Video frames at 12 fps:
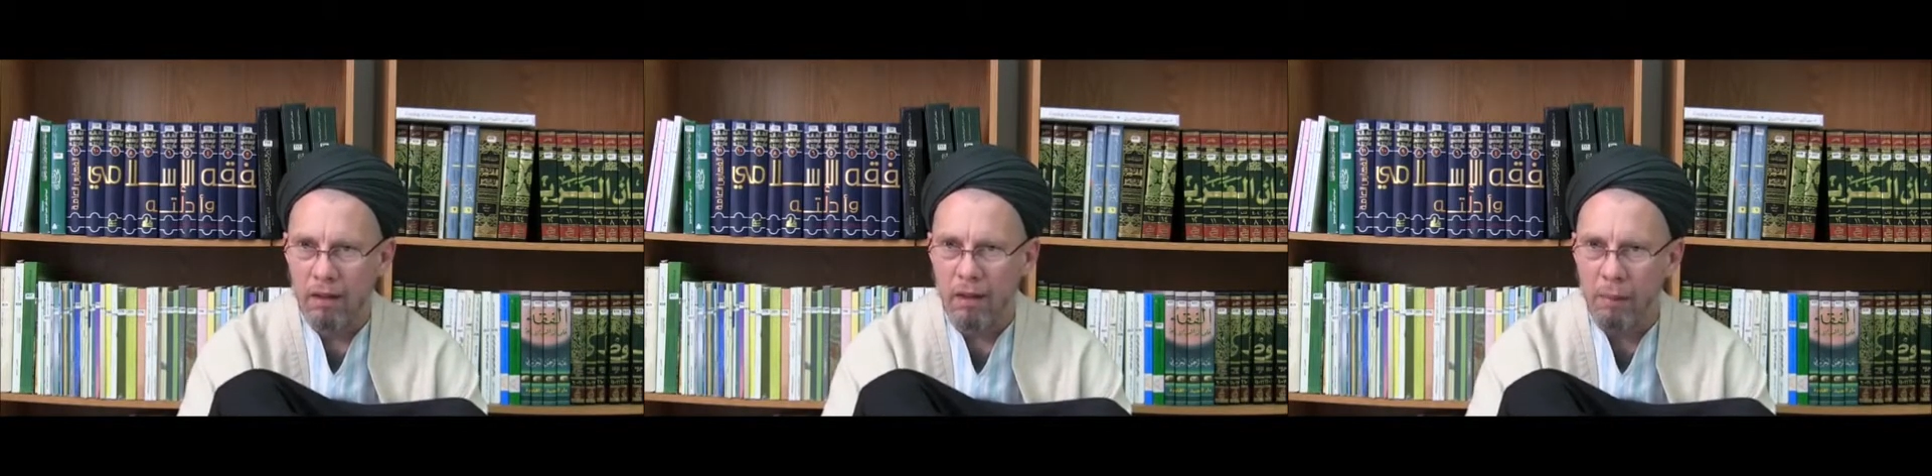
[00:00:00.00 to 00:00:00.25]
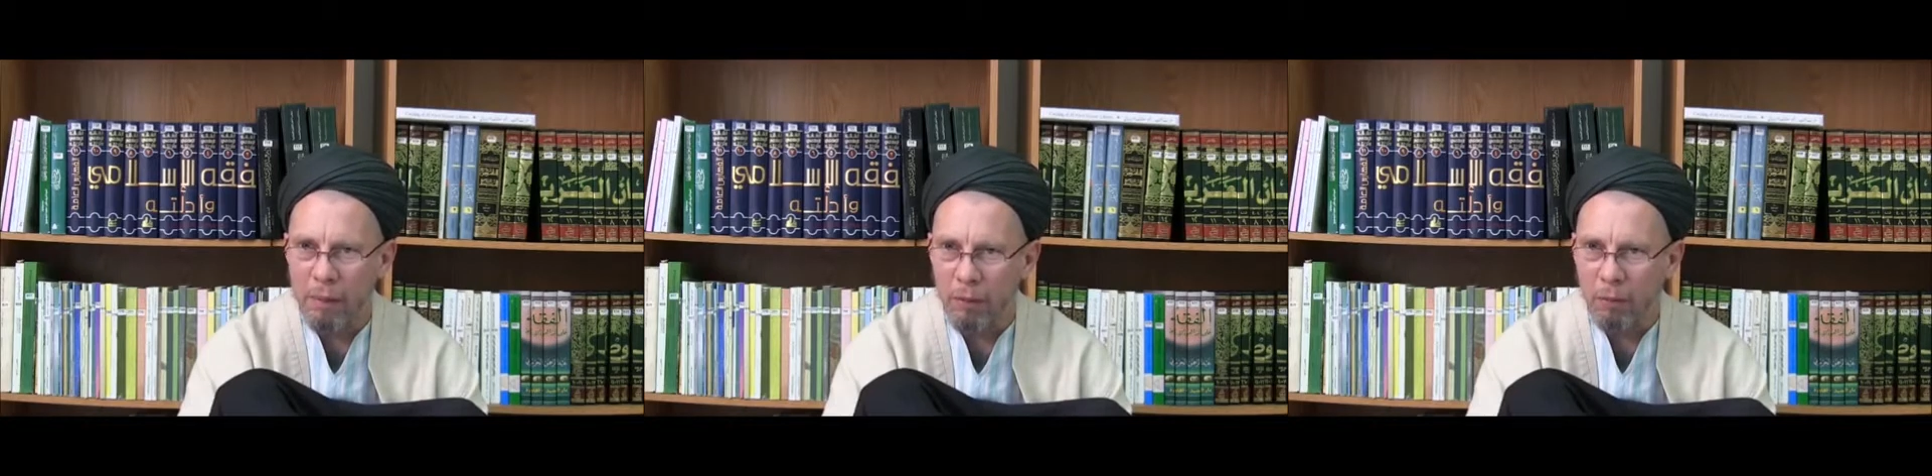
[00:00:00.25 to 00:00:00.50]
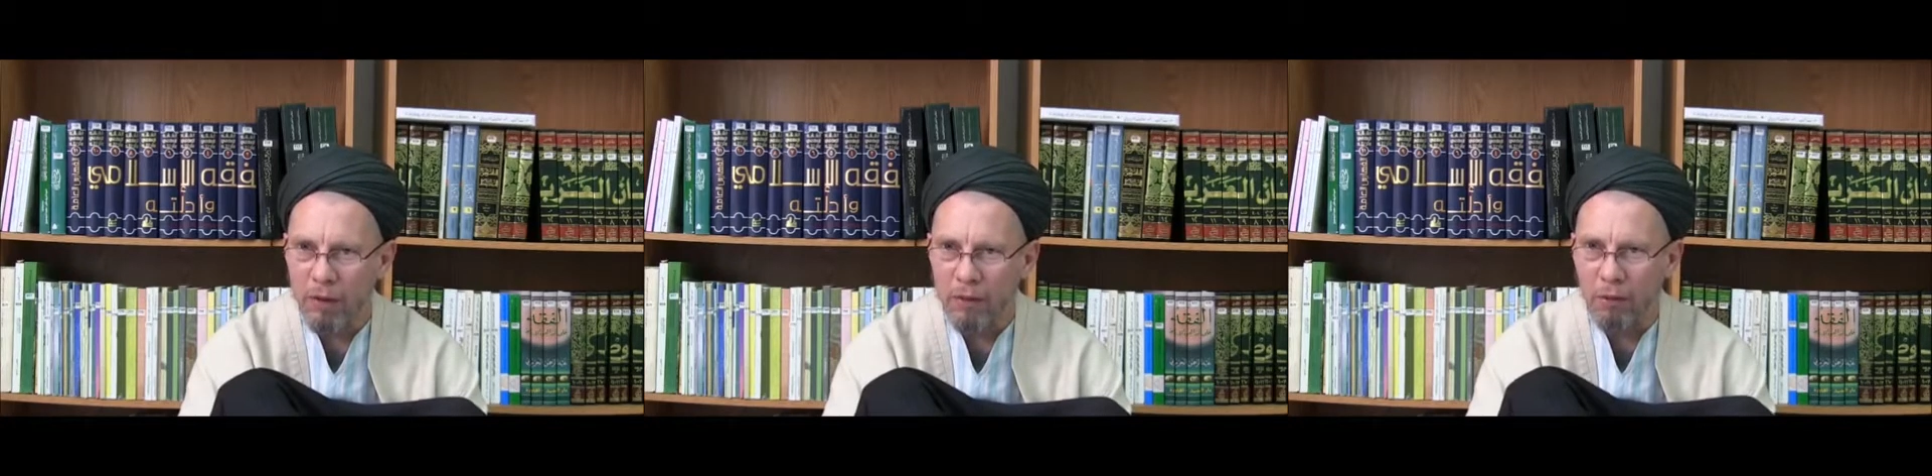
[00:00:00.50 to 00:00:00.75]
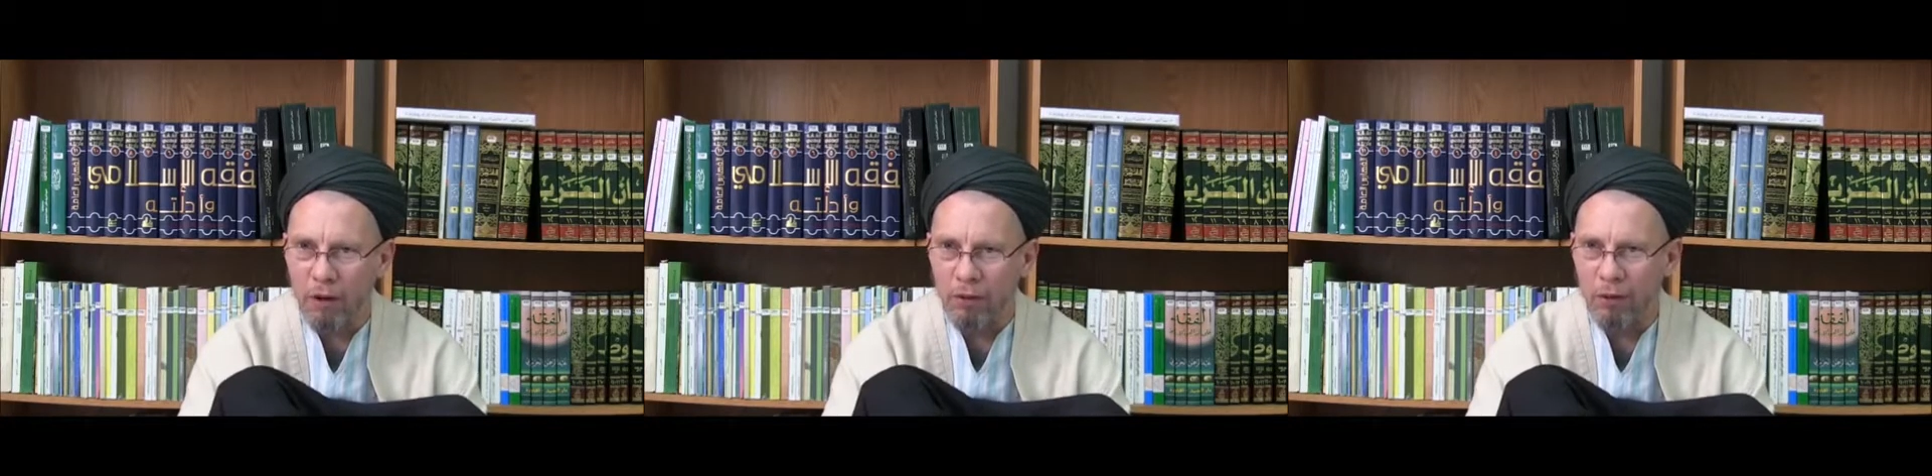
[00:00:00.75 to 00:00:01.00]
See how people read
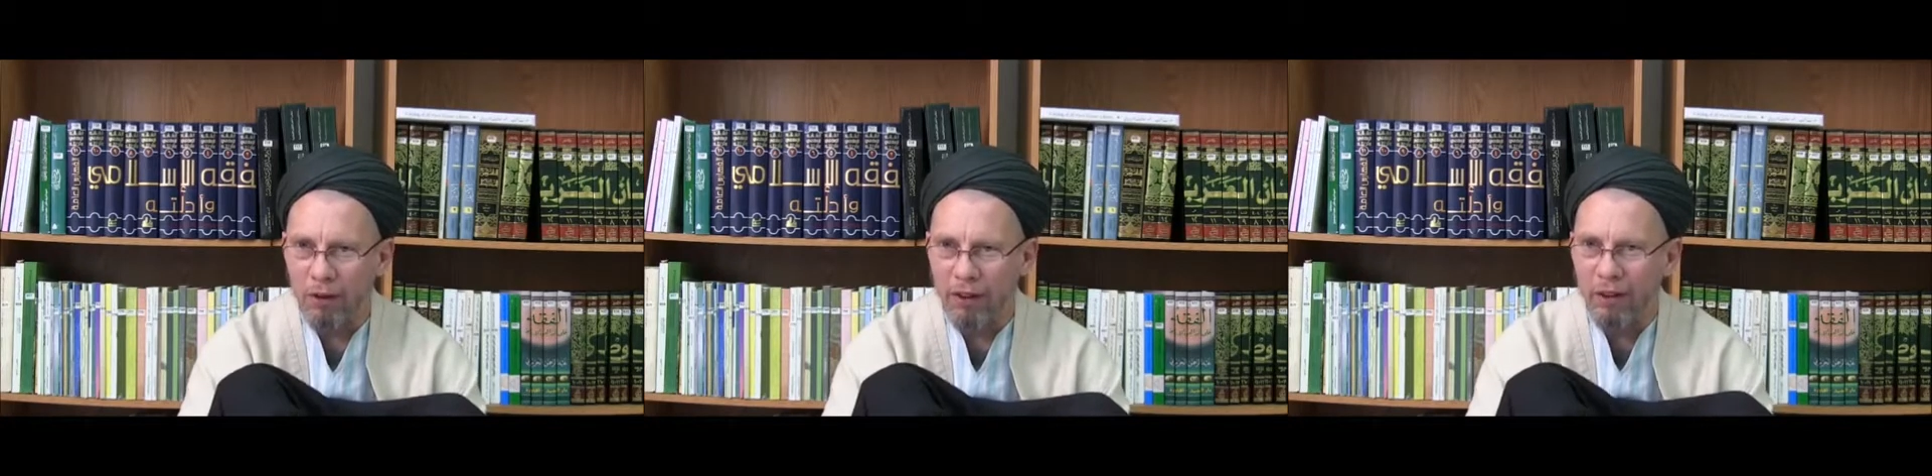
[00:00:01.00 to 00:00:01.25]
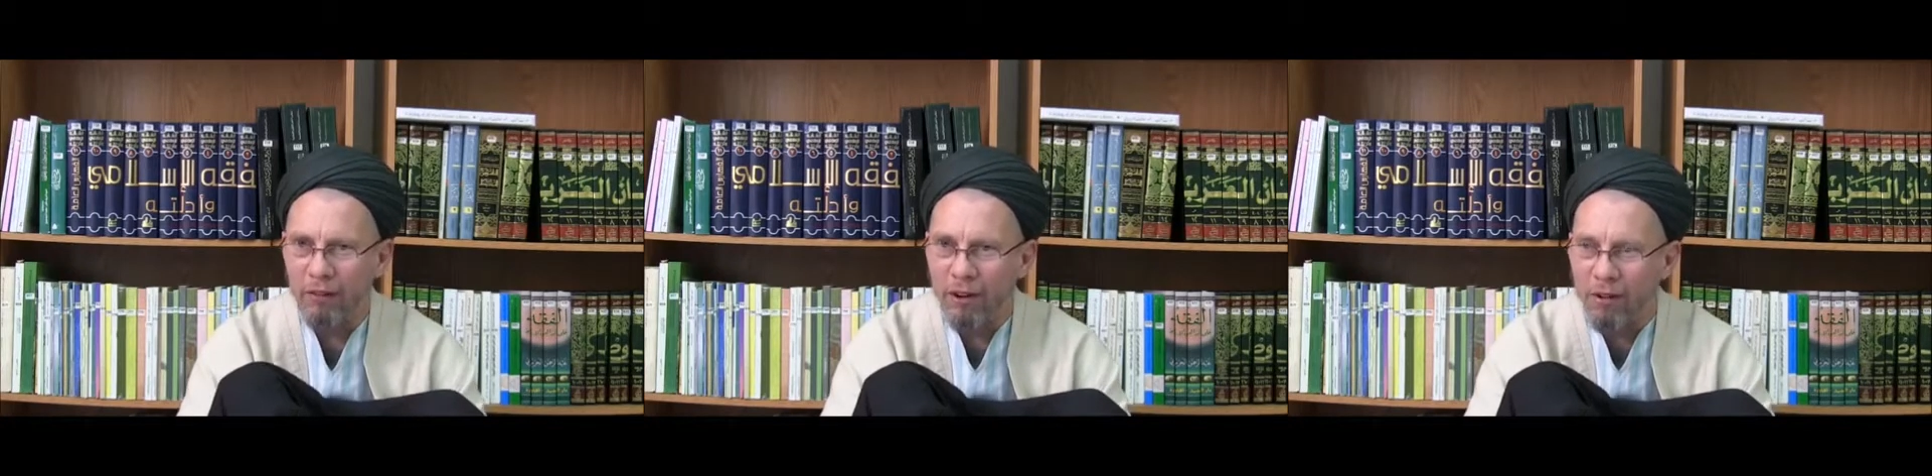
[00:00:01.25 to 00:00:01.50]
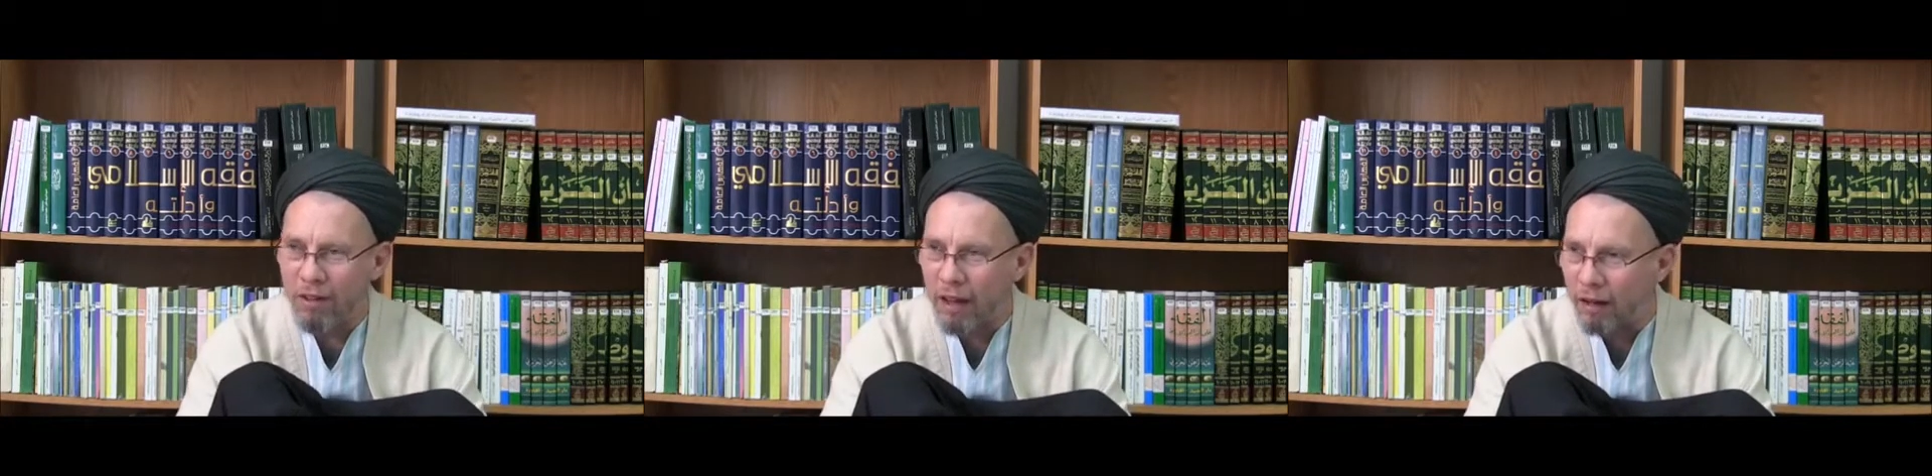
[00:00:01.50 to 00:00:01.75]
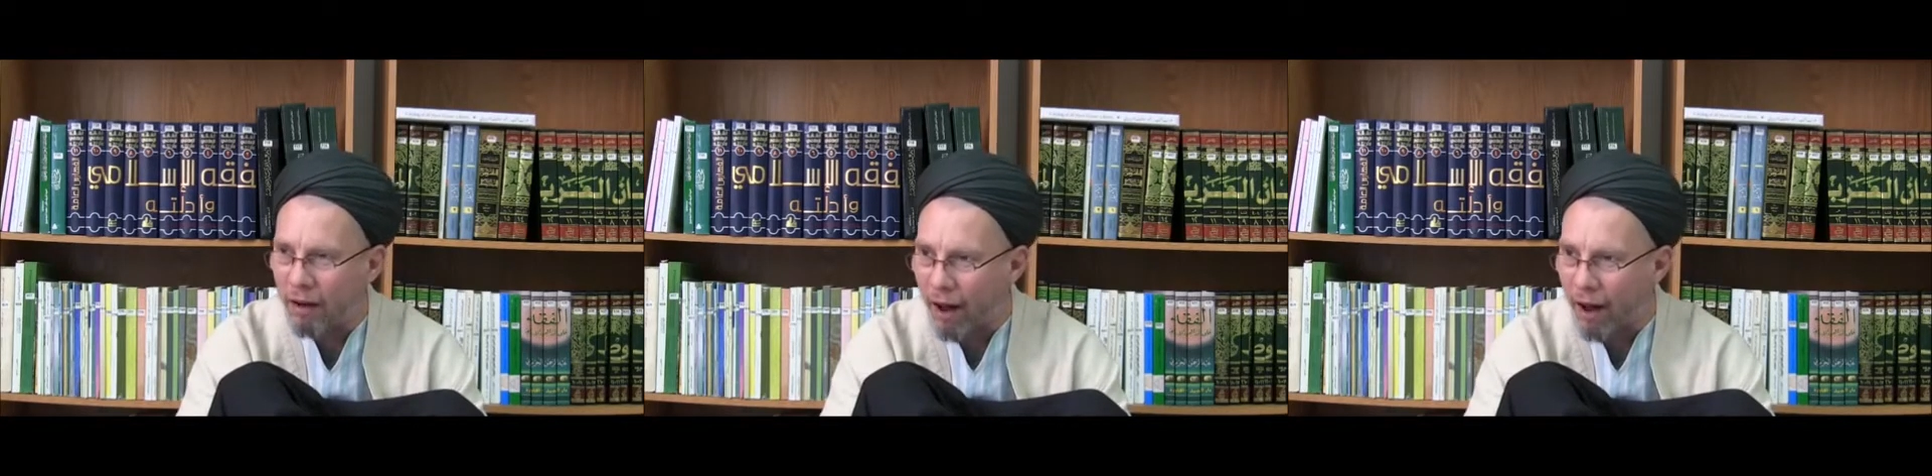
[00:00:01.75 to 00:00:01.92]
the wrong, they don't understand